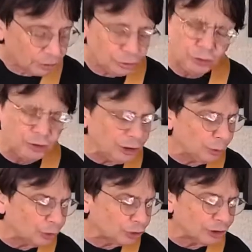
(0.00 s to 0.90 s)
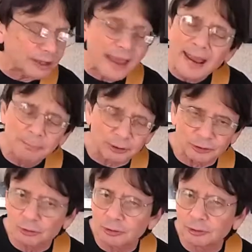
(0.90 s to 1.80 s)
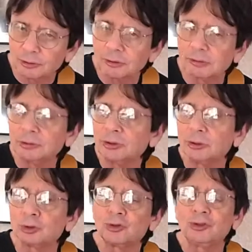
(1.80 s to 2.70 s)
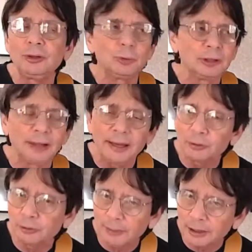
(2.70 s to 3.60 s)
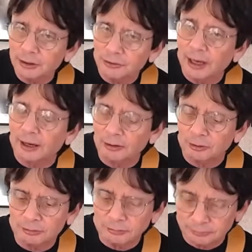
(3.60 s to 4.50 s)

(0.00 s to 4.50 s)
She was a gambling girl, you know, she would lay her money down.